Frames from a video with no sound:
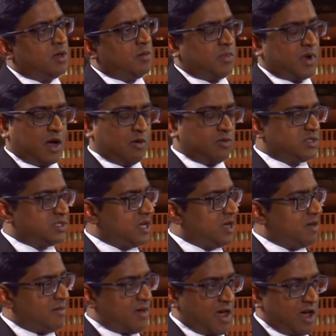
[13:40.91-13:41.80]
But I would
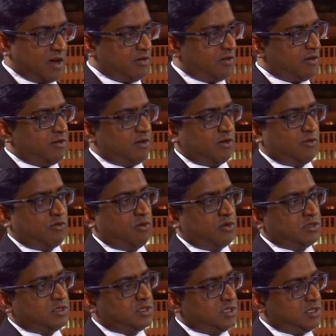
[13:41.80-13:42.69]
say accurate
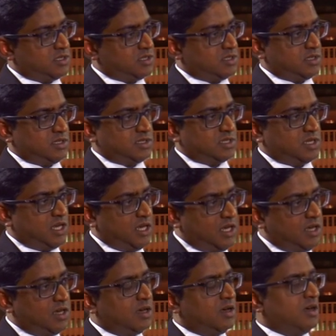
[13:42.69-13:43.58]
records is
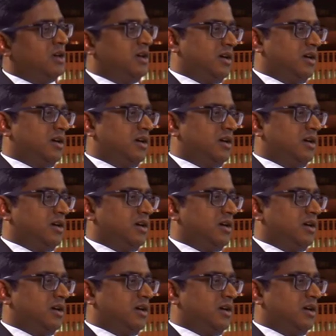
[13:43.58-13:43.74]
key,